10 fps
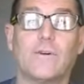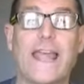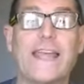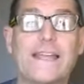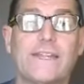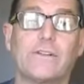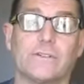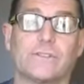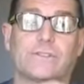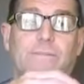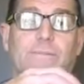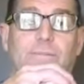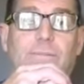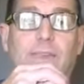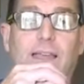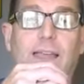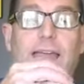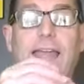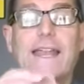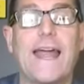8 years.
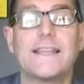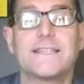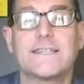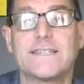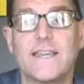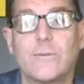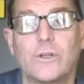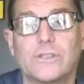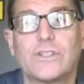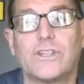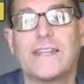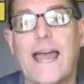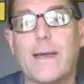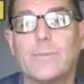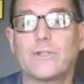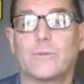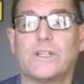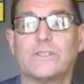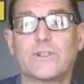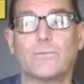And that is similar to the gap
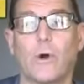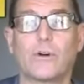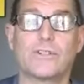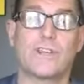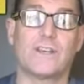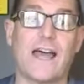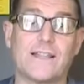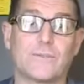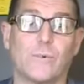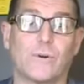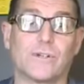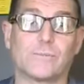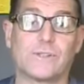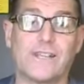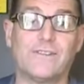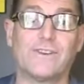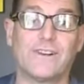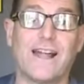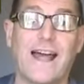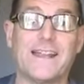between smokers and non-smokers, believe it
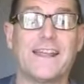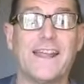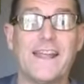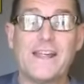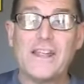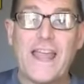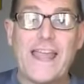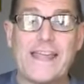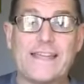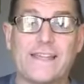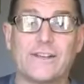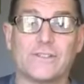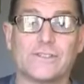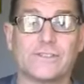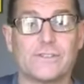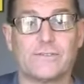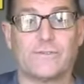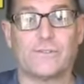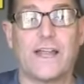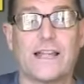or not. 8 years.
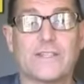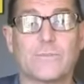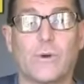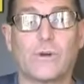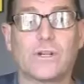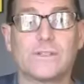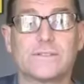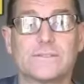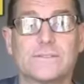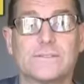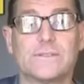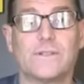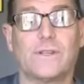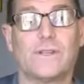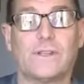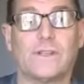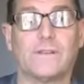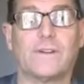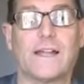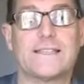If you're a non-smoker,
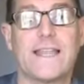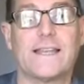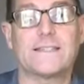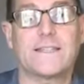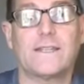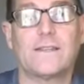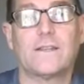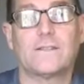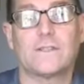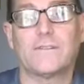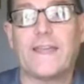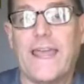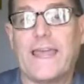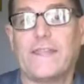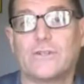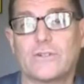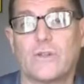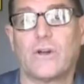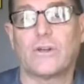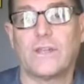you have a tendency to live 8 years
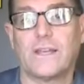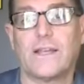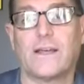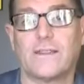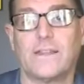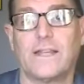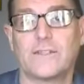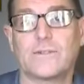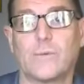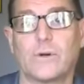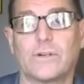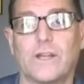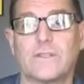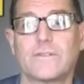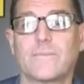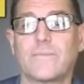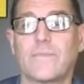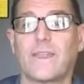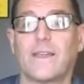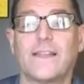longer than the smoker does.
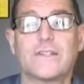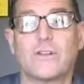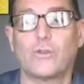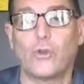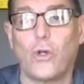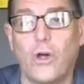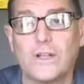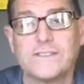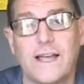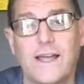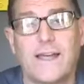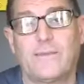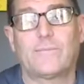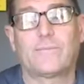That's a long time.